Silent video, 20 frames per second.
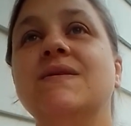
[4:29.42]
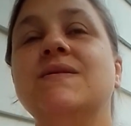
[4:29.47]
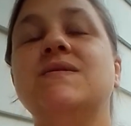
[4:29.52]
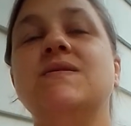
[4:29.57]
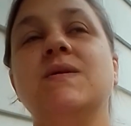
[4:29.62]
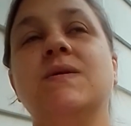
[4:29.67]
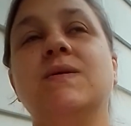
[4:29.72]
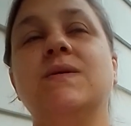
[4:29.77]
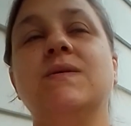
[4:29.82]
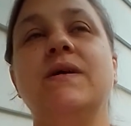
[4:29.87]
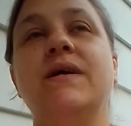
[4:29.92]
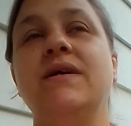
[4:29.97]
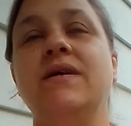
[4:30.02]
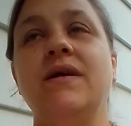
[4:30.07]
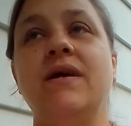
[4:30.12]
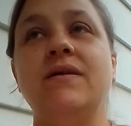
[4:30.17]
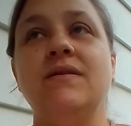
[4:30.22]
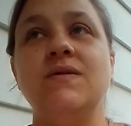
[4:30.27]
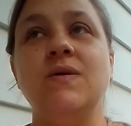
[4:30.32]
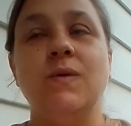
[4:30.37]
So
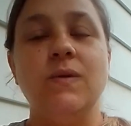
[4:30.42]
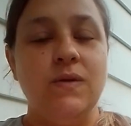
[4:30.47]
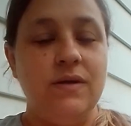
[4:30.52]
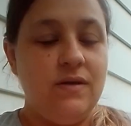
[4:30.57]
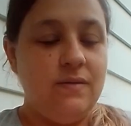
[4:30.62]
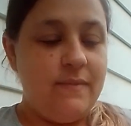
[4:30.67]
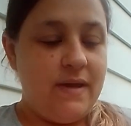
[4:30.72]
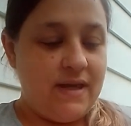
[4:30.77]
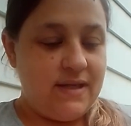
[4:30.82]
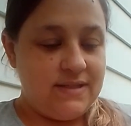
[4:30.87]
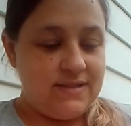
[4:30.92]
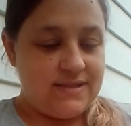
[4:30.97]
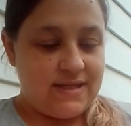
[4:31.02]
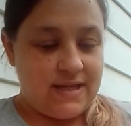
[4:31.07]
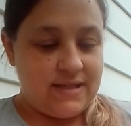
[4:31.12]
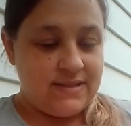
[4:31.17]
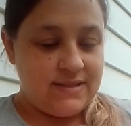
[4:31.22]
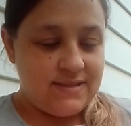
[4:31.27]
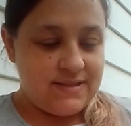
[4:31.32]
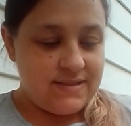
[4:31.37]
it totally makes
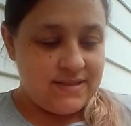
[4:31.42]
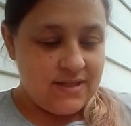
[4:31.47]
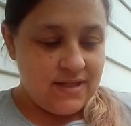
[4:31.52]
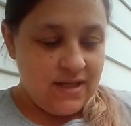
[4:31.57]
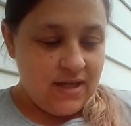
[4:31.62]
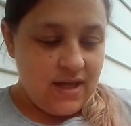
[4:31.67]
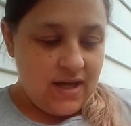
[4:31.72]
sense.